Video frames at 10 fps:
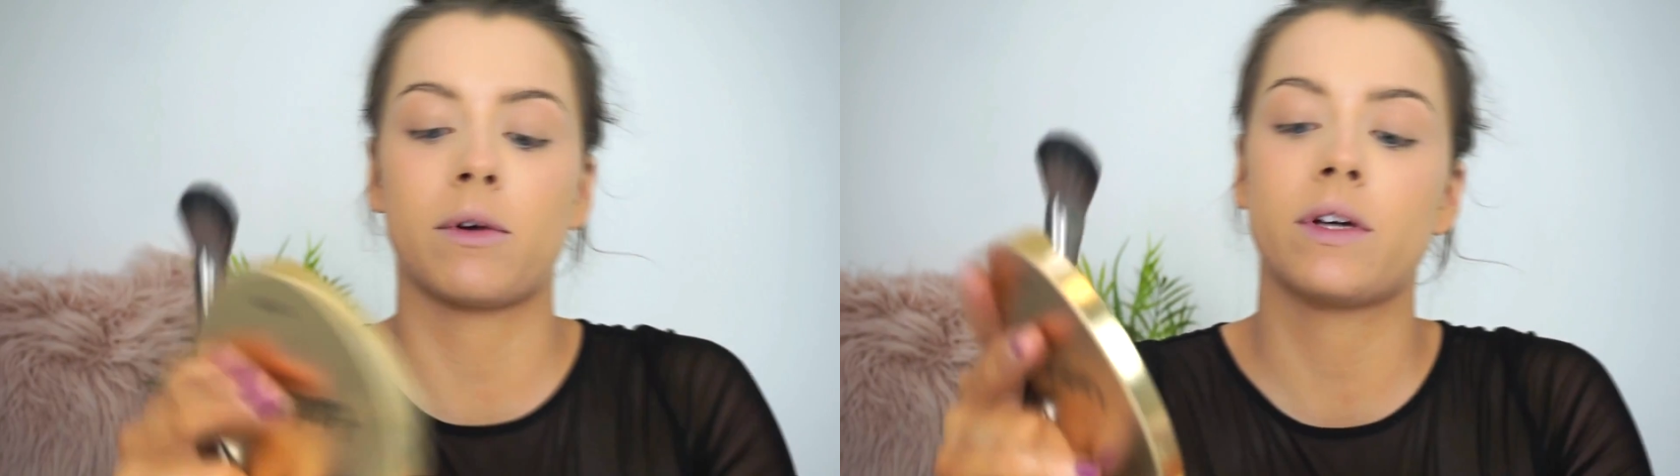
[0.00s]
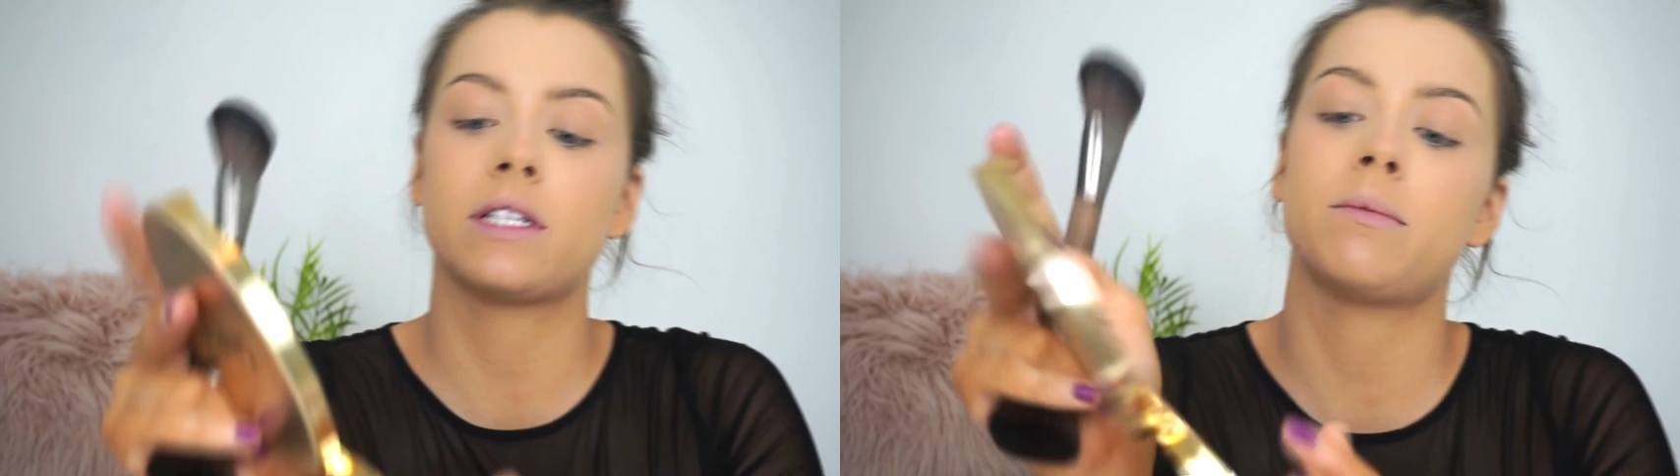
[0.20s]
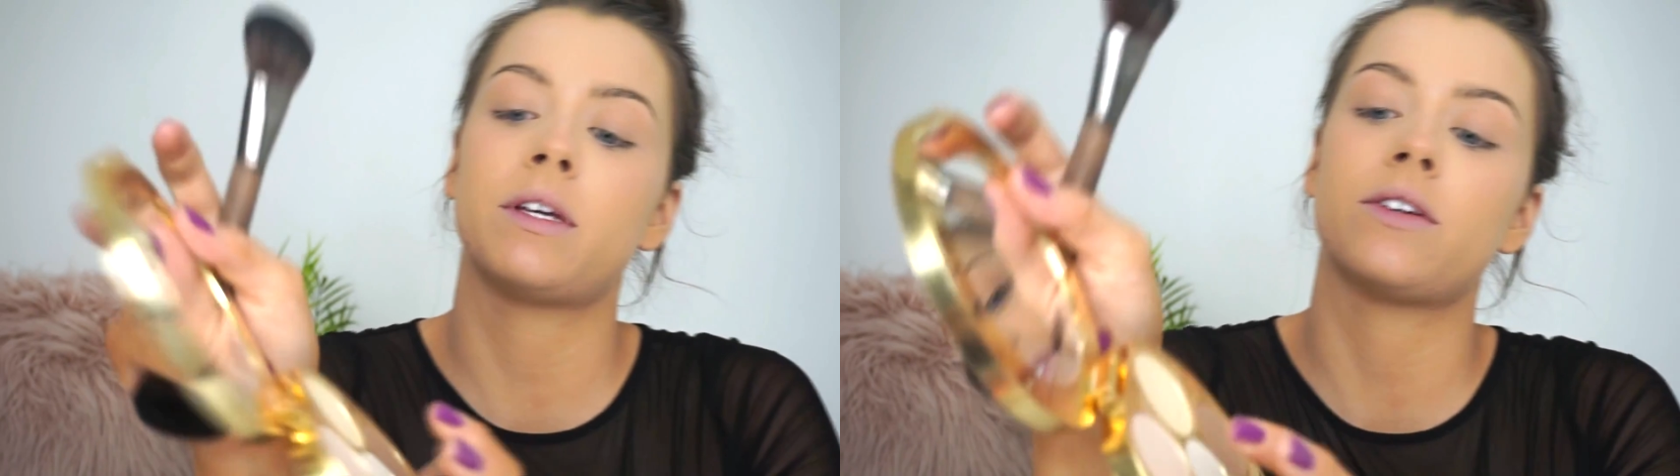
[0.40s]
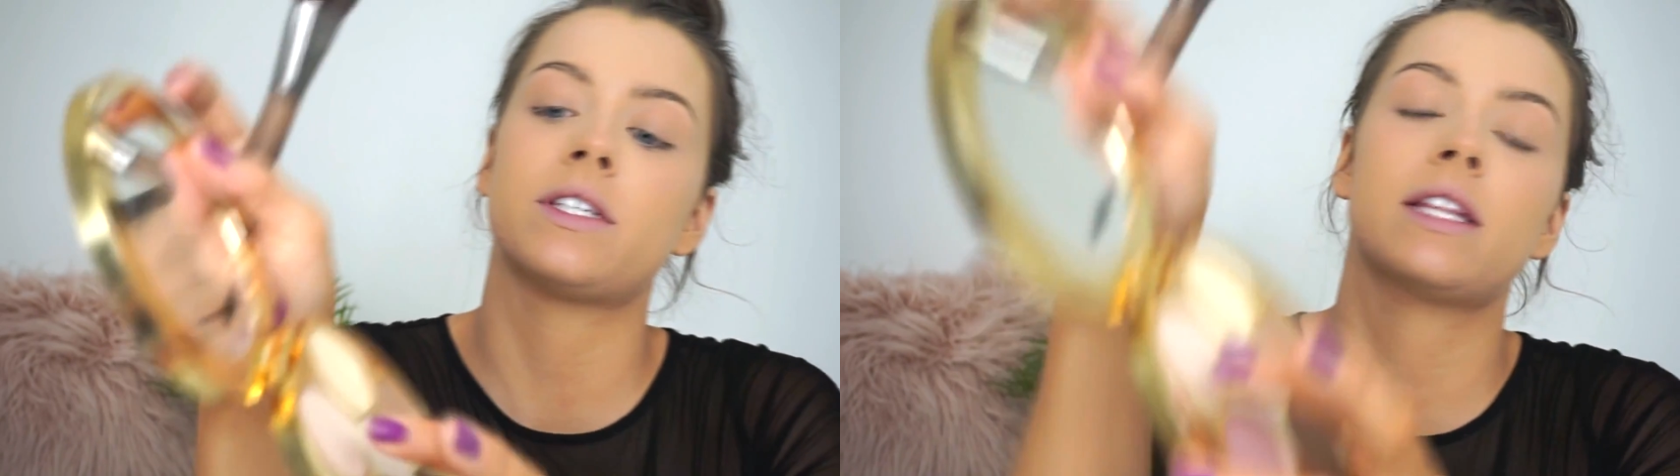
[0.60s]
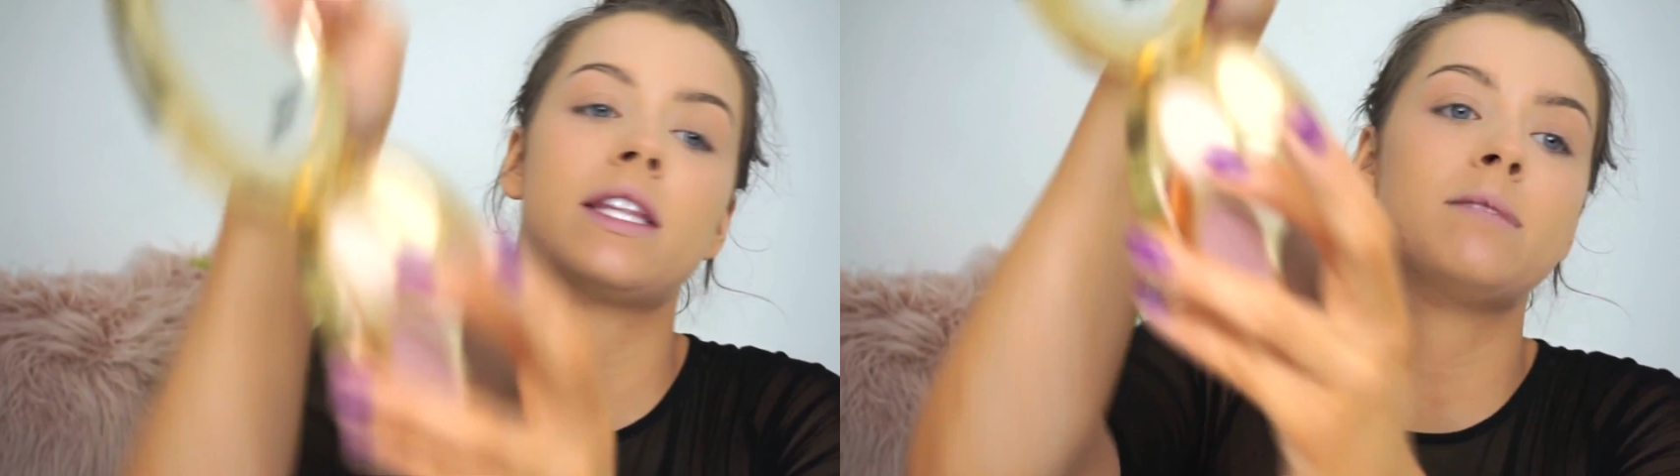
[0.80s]
I'm going to be
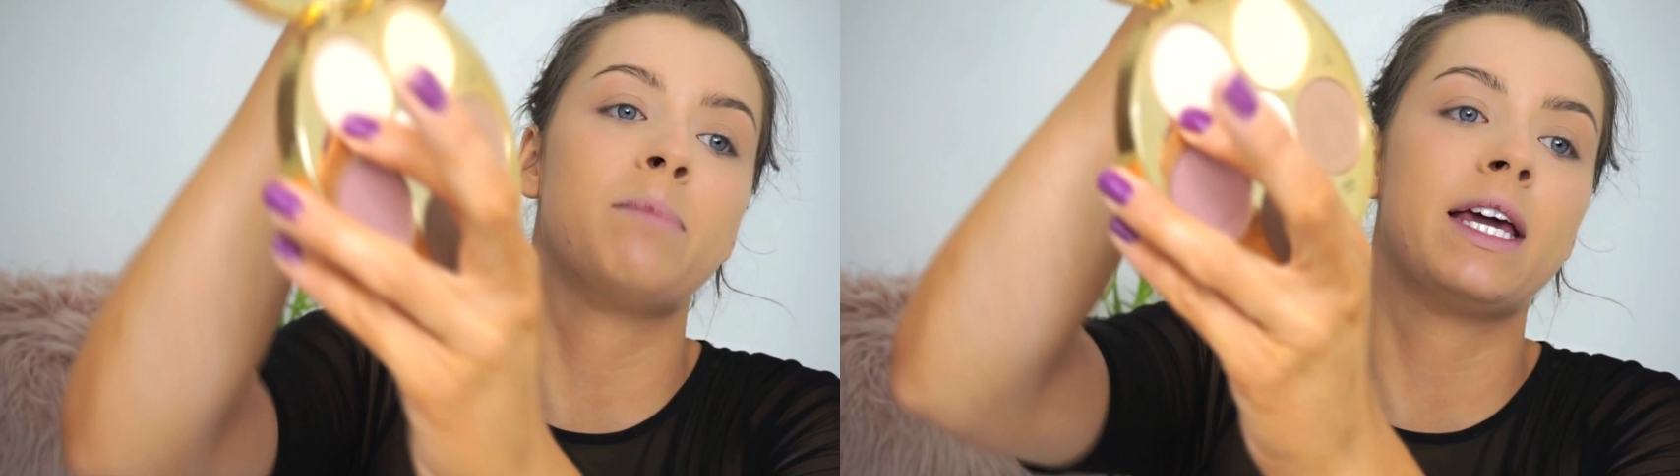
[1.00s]
using this